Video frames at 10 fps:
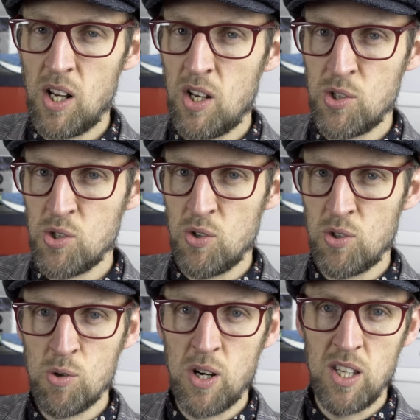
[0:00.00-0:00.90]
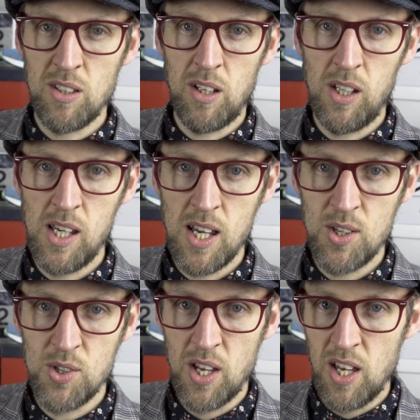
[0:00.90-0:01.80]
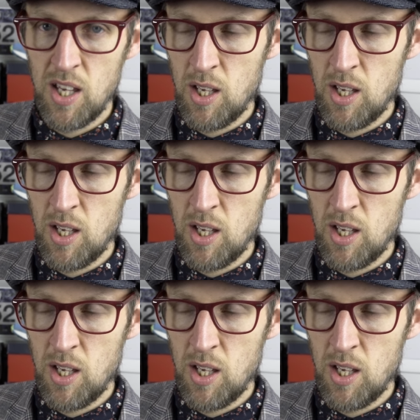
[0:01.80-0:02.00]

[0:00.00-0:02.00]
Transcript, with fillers: the last sort of 20, 30 years,